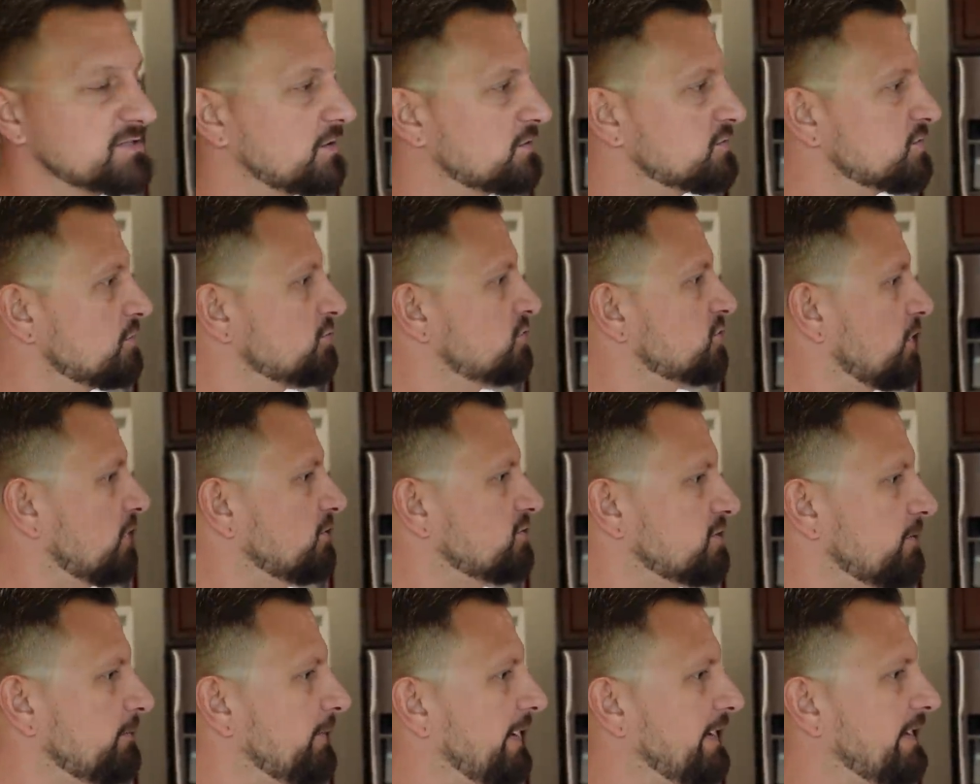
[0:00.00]
Also,
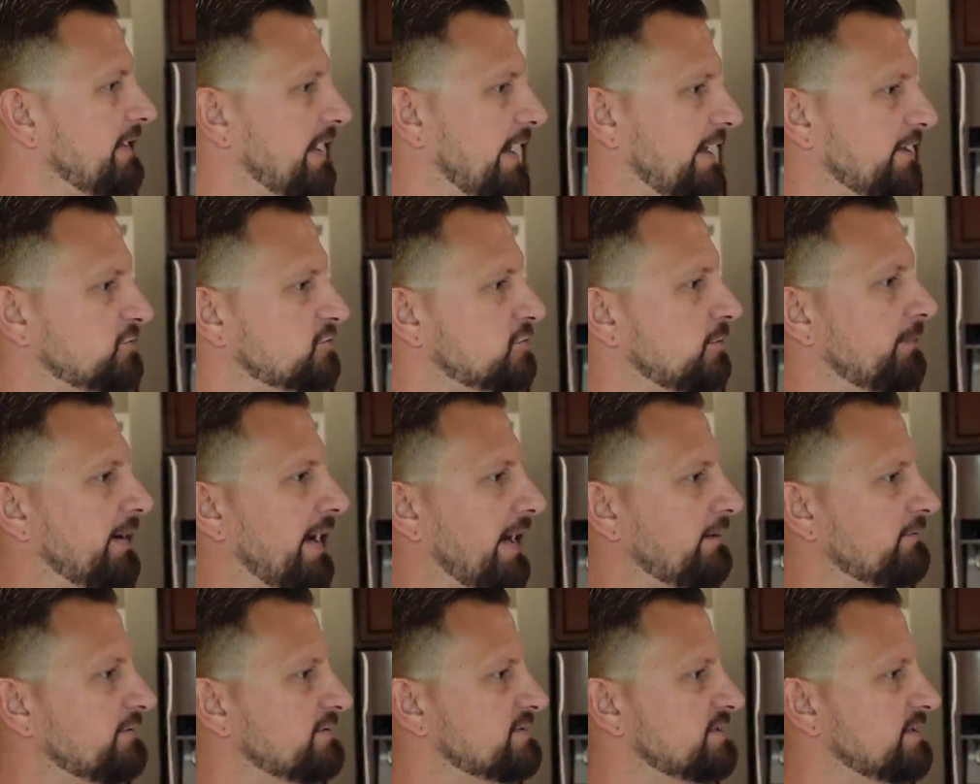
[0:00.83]
charge up any extra
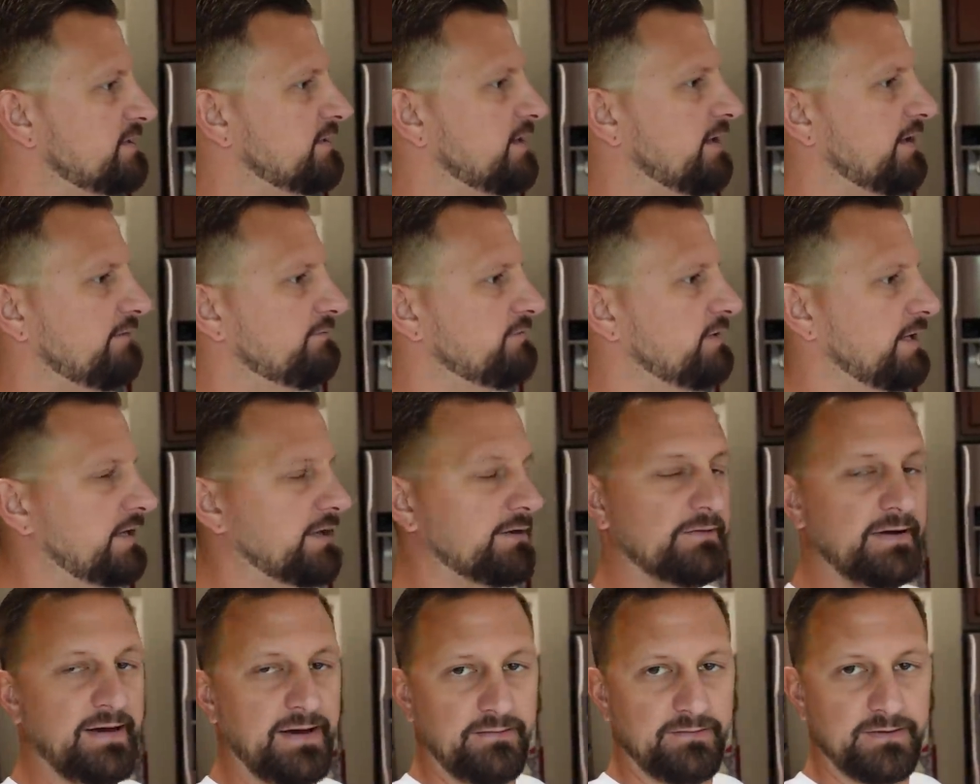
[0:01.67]
batteries that you have laying
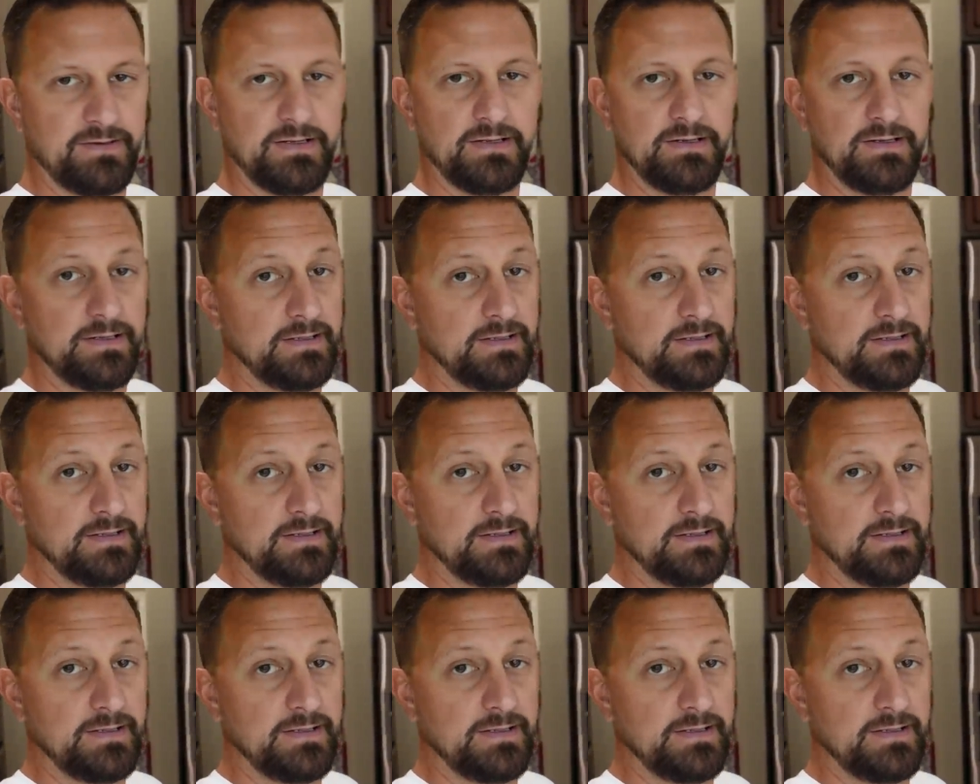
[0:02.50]
around.